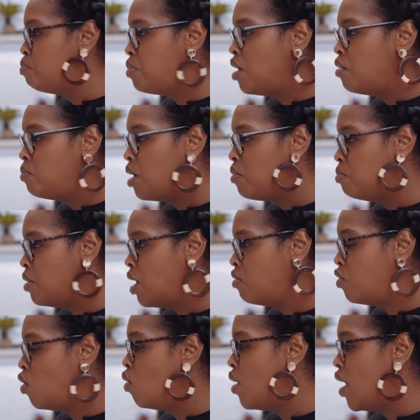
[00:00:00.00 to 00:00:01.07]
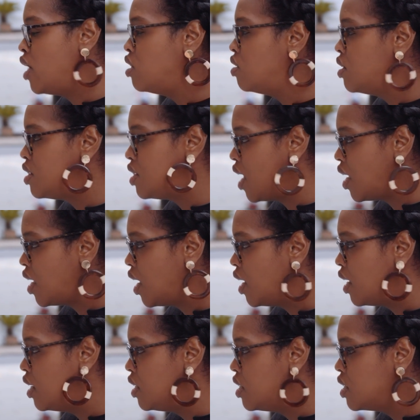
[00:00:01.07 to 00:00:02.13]
before the end of this
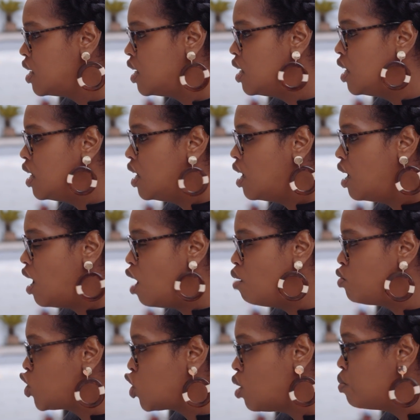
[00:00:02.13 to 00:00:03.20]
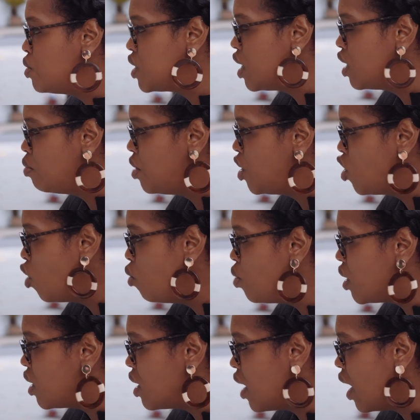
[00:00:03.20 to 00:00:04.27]
decade, Trump is going to be a nobody